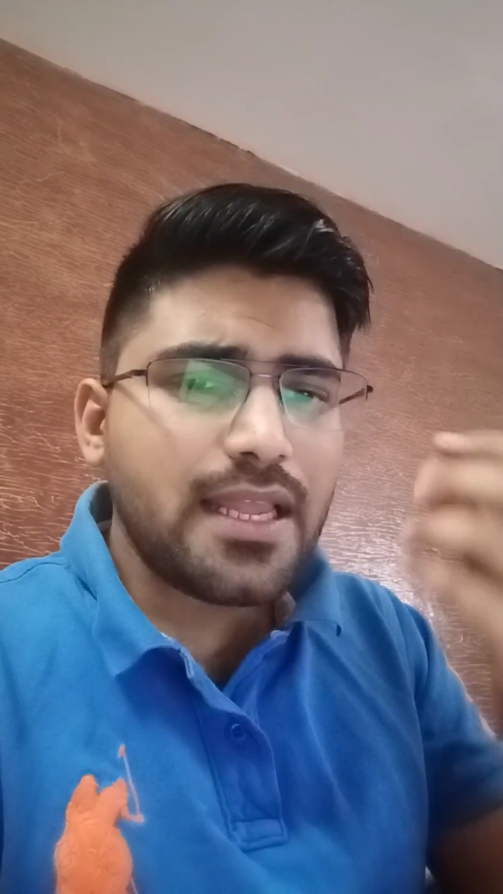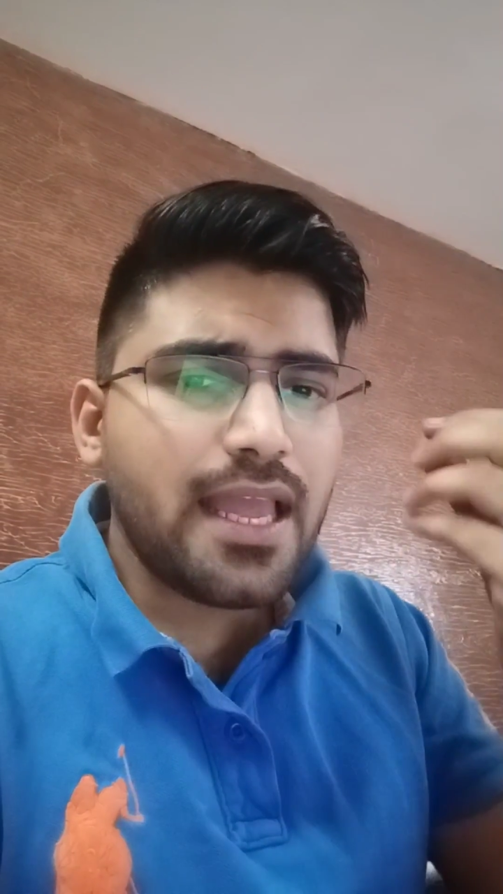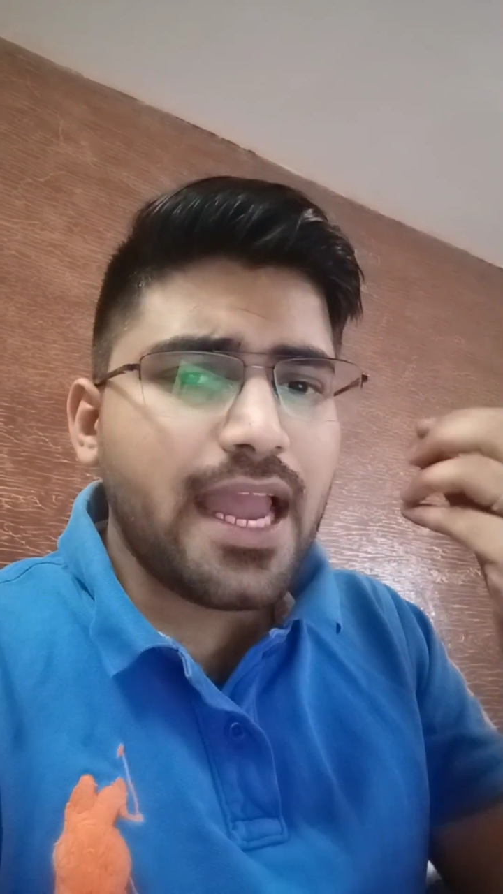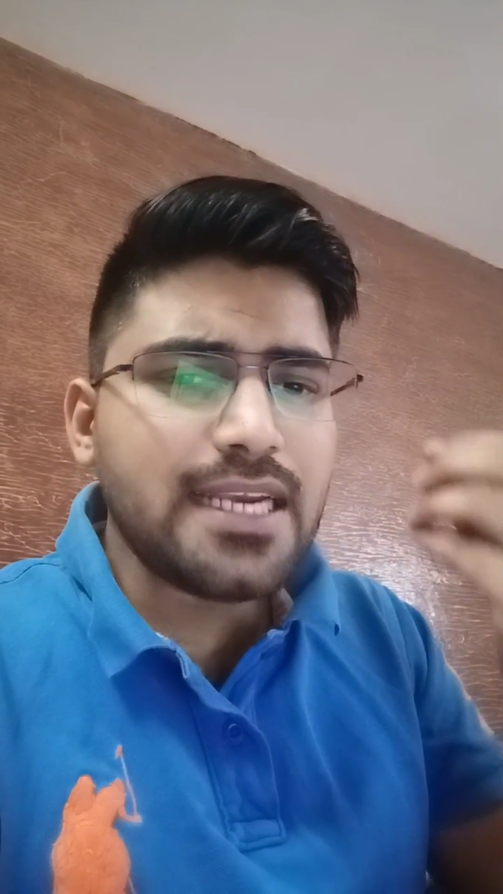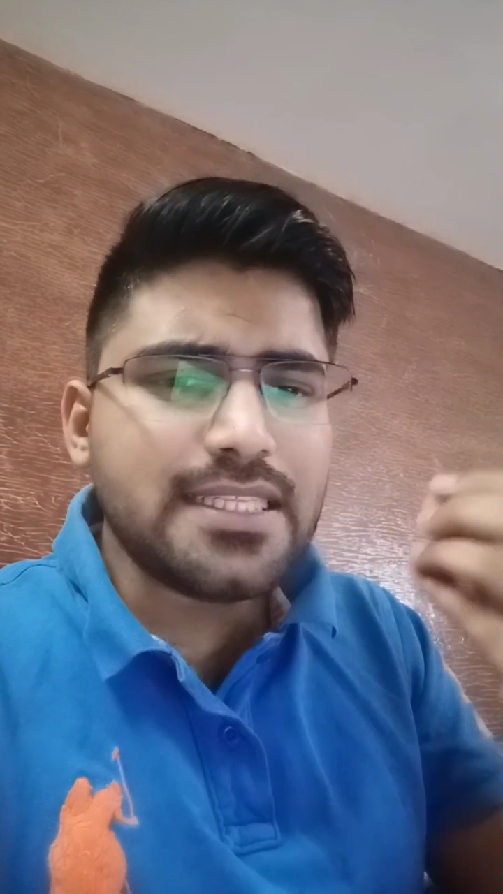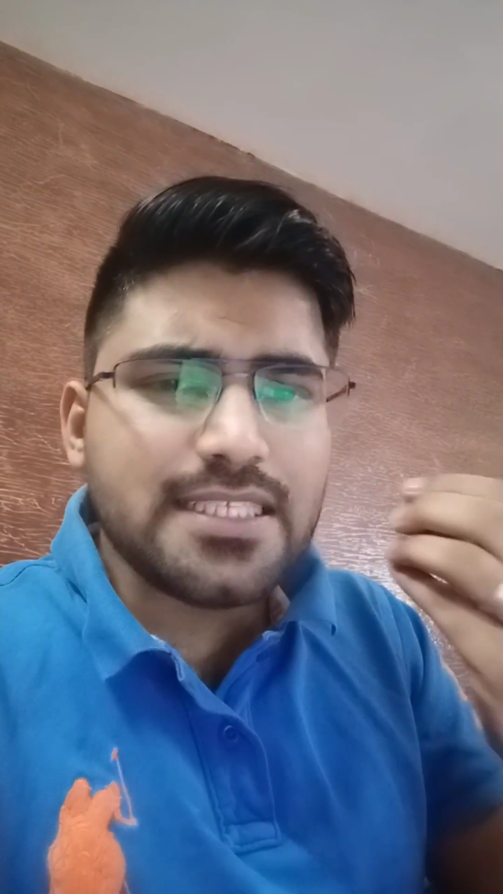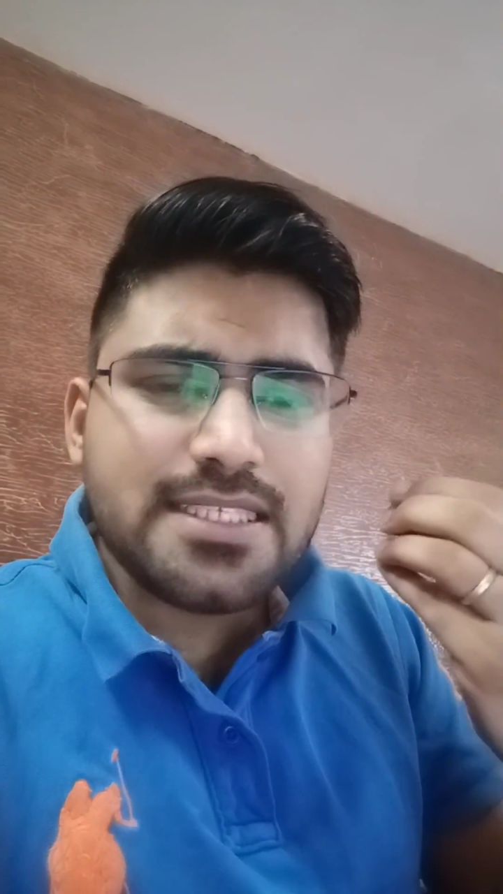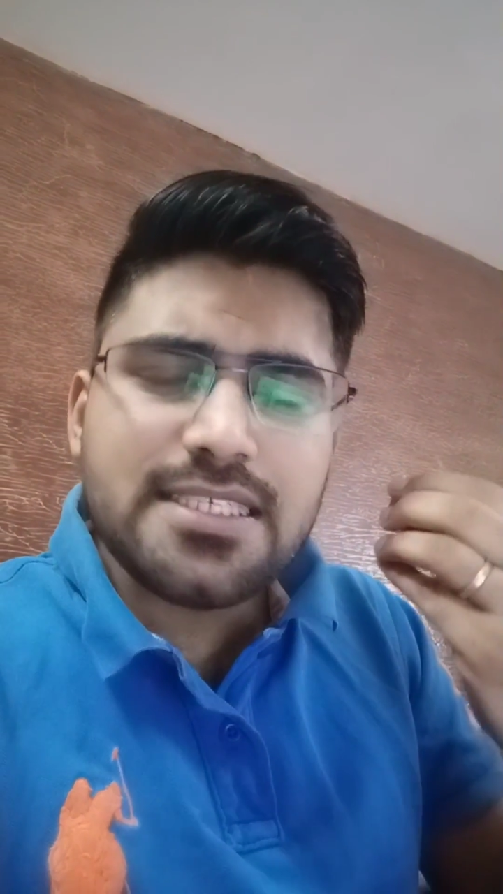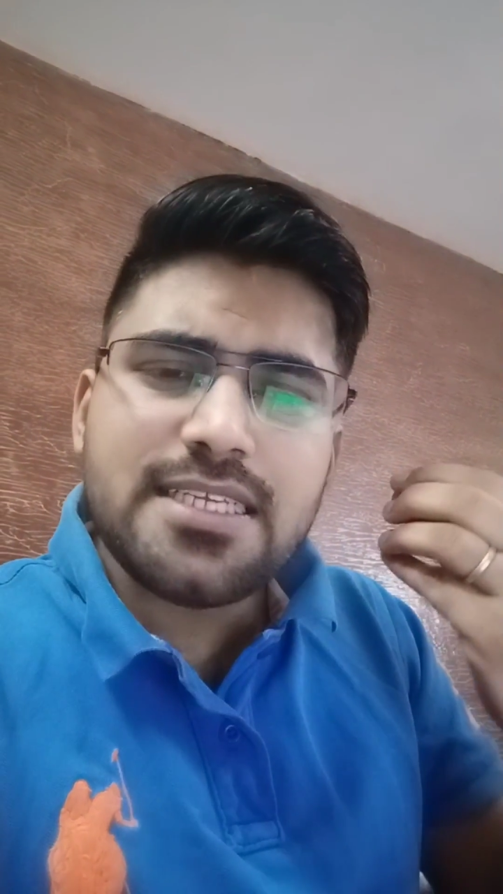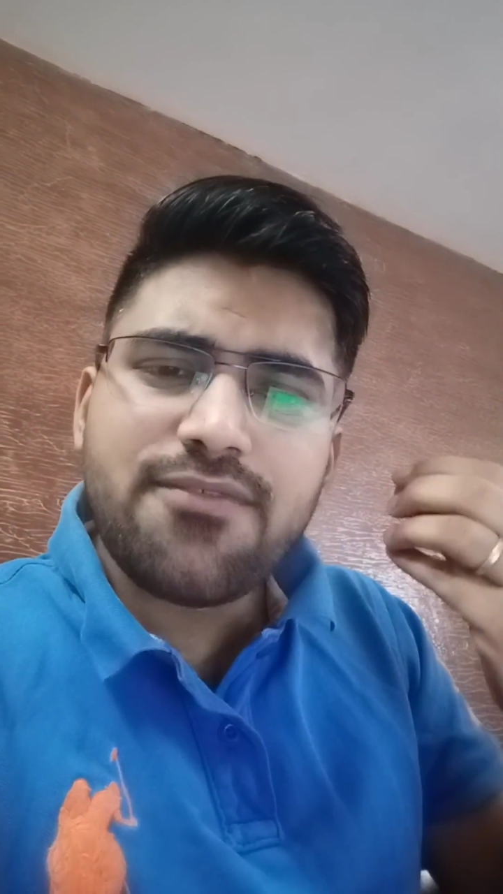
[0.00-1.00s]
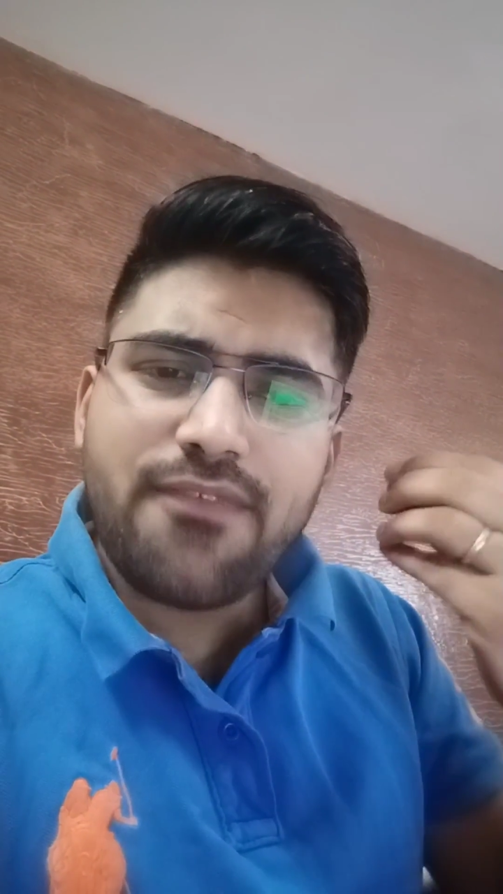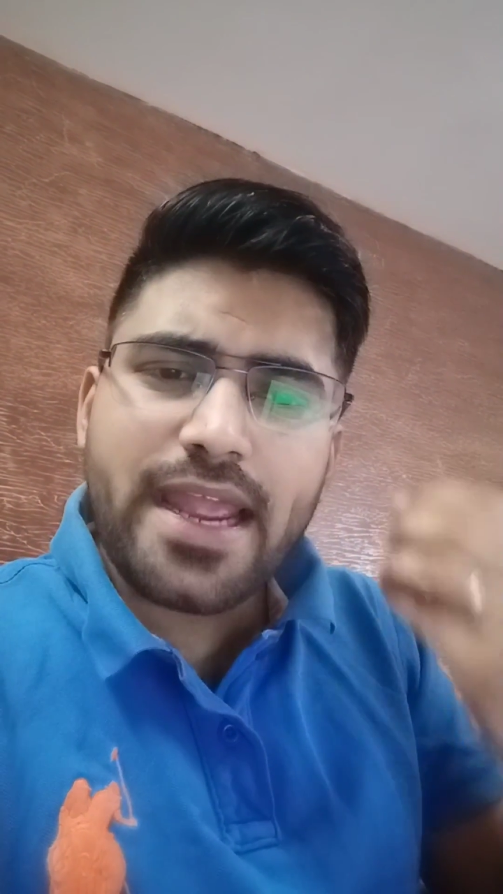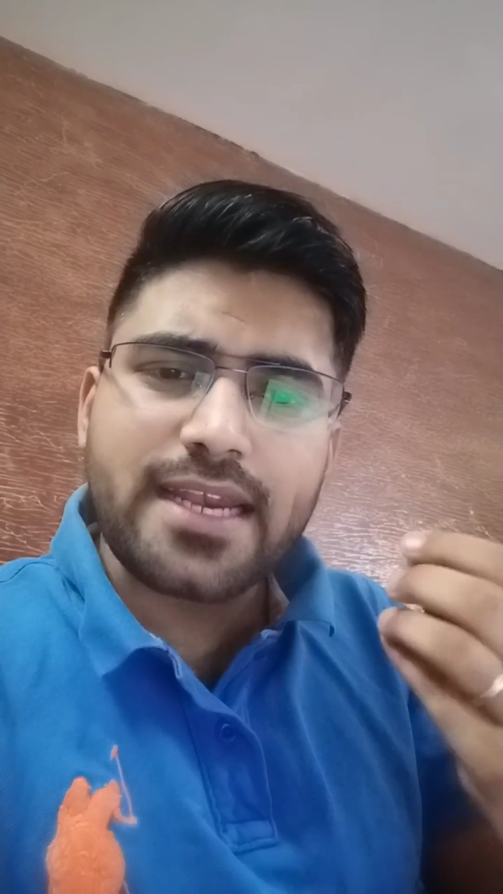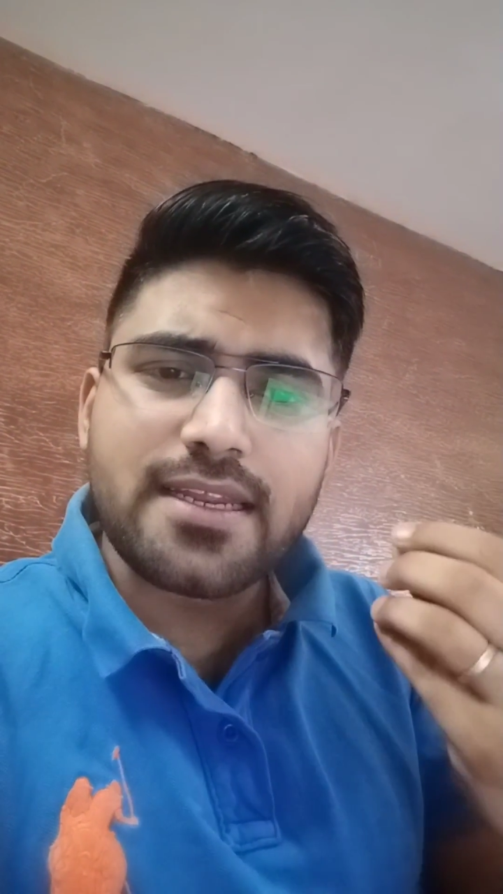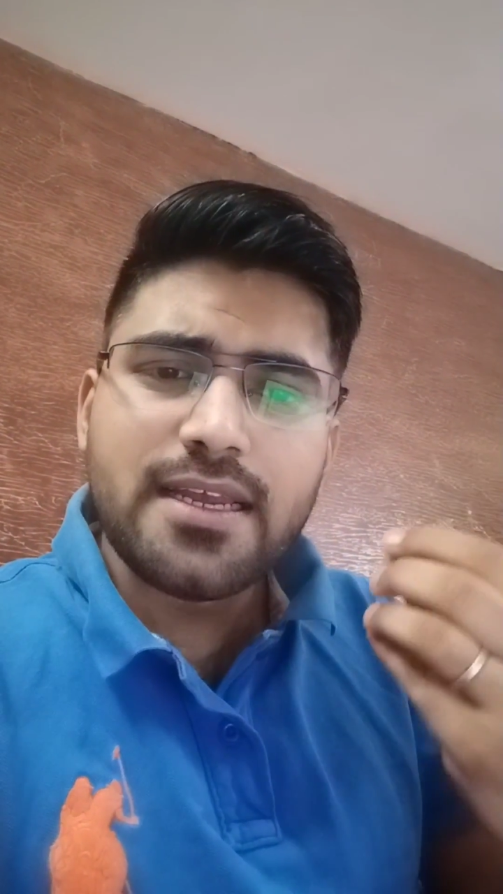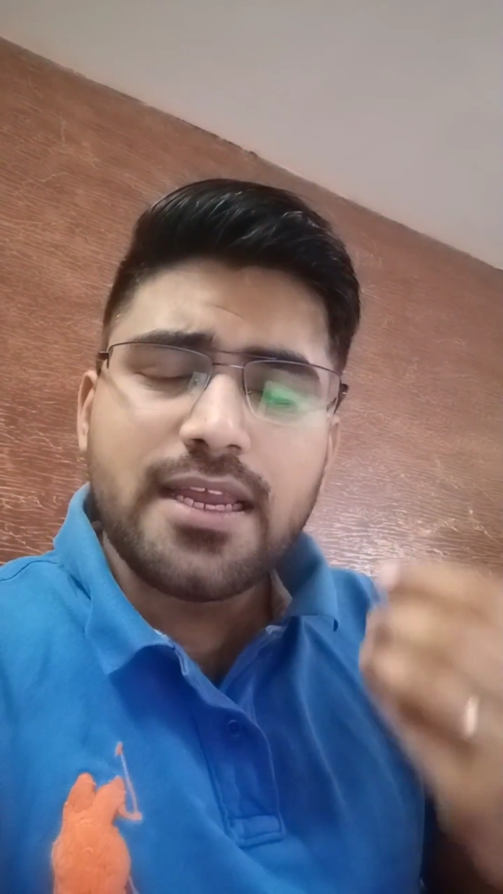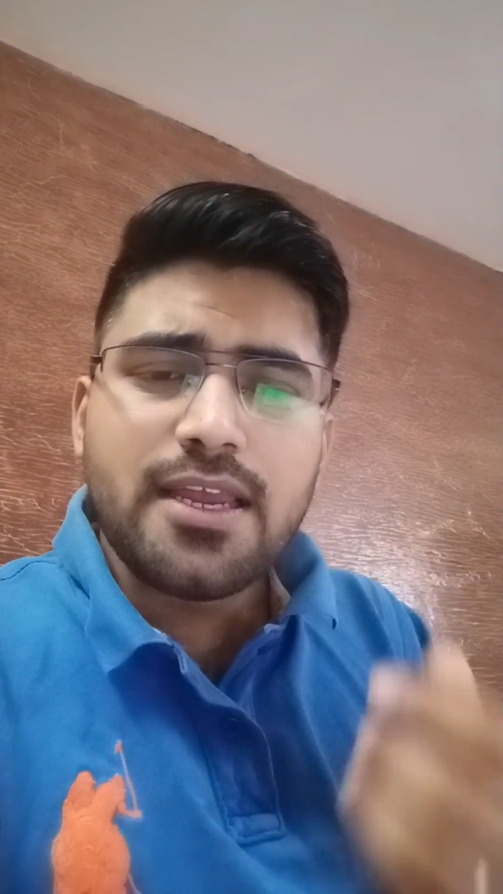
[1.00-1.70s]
And this is a fact.